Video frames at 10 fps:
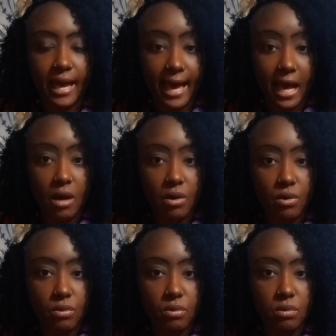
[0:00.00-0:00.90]

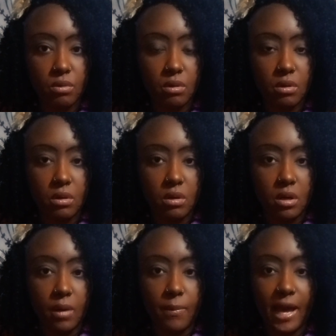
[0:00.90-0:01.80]
how
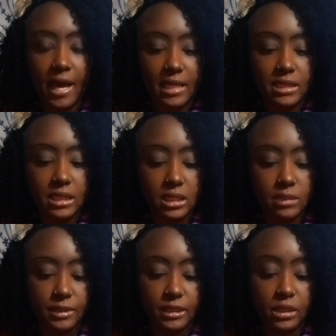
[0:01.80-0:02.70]
my
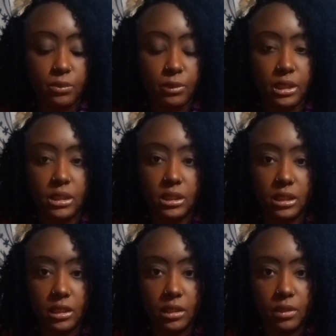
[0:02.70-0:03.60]
ex-husband did what he
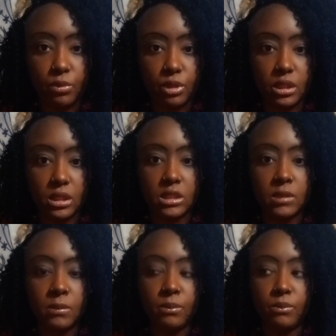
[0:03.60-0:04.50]
did
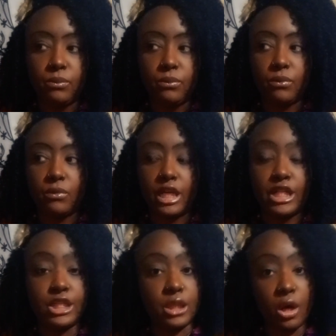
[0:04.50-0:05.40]
was
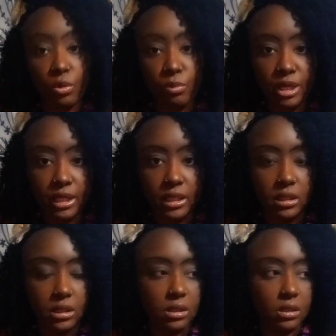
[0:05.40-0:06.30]
he stole
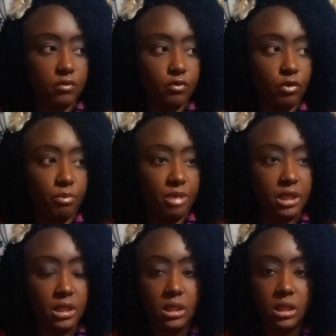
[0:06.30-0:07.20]
money from
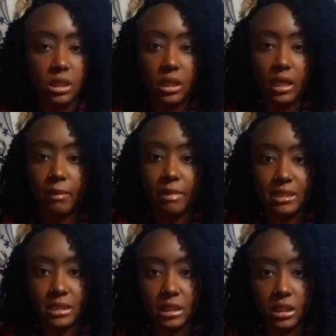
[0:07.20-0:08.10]
me and my
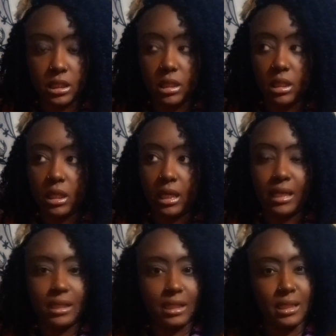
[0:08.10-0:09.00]
son,
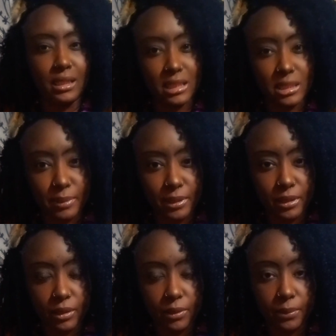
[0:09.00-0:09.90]
and then he
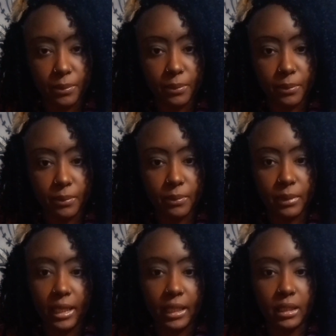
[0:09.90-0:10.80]
disappeared.
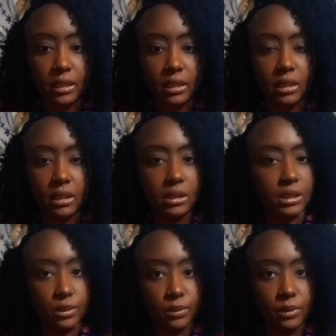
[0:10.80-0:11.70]
Like,
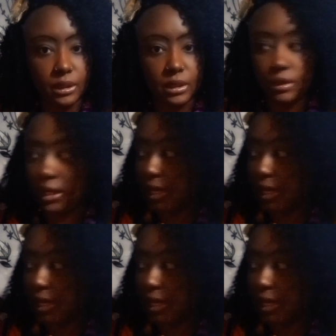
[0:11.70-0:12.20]
literally, you